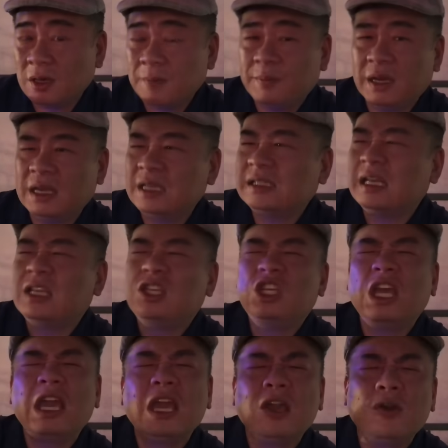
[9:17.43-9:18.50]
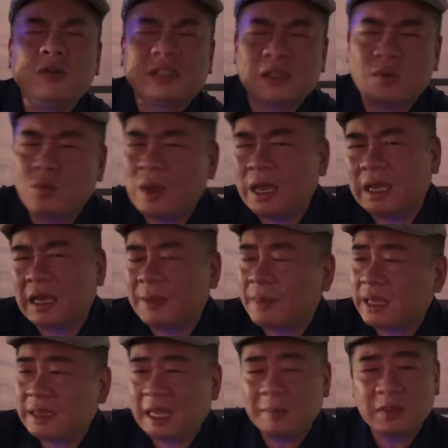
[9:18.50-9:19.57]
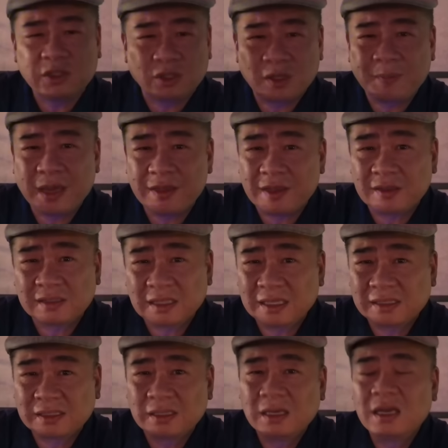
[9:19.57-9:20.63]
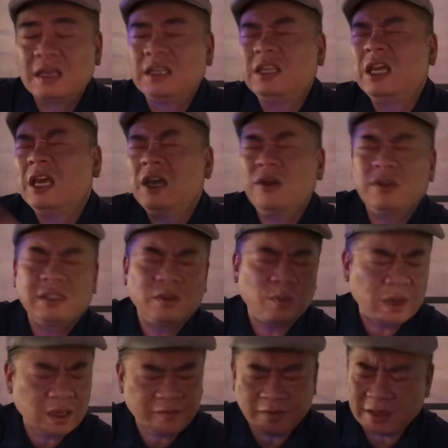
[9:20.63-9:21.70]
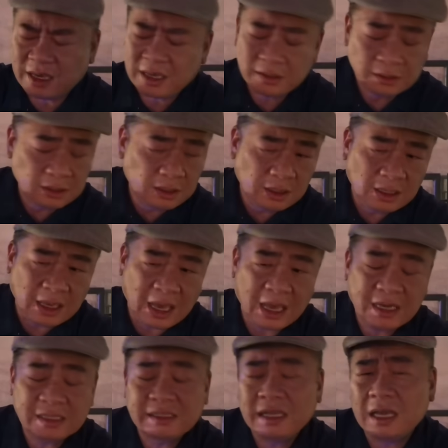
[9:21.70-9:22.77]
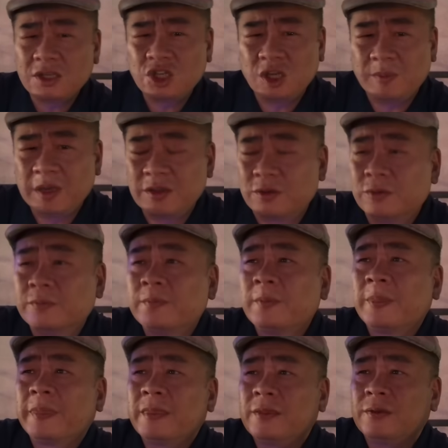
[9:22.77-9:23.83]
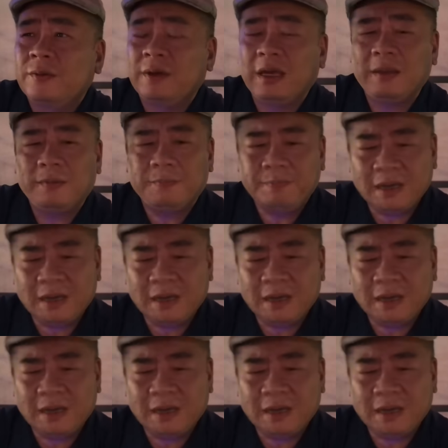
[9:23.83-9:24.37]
but it's like years away. My name is on the penthouse list, years away for that, and it's not cheap either, right?